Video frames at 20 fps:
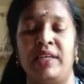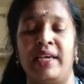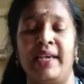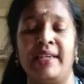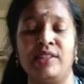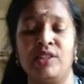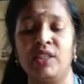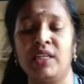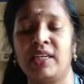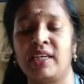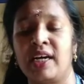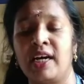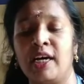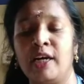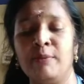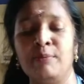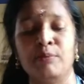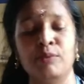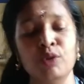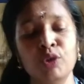As the
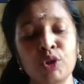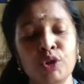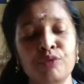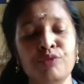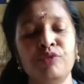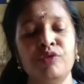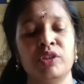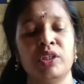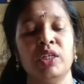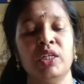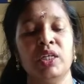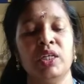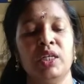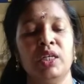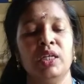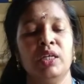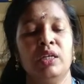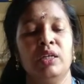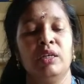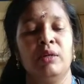car
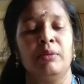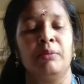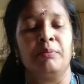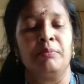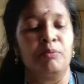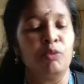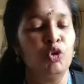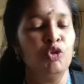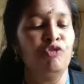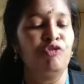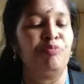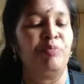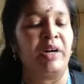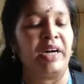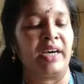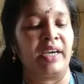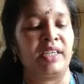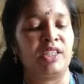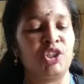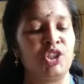moved
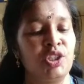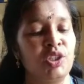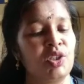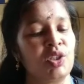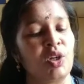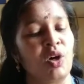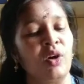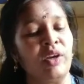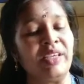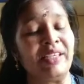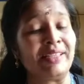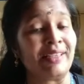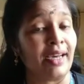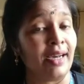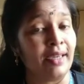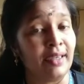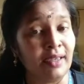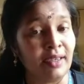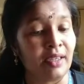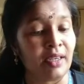by, she saw
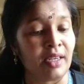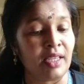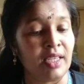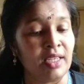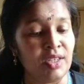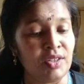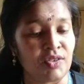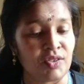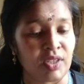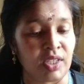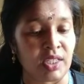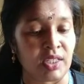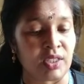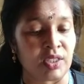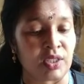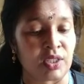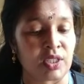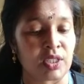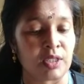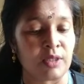young green
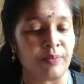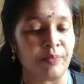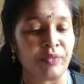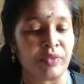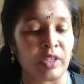trees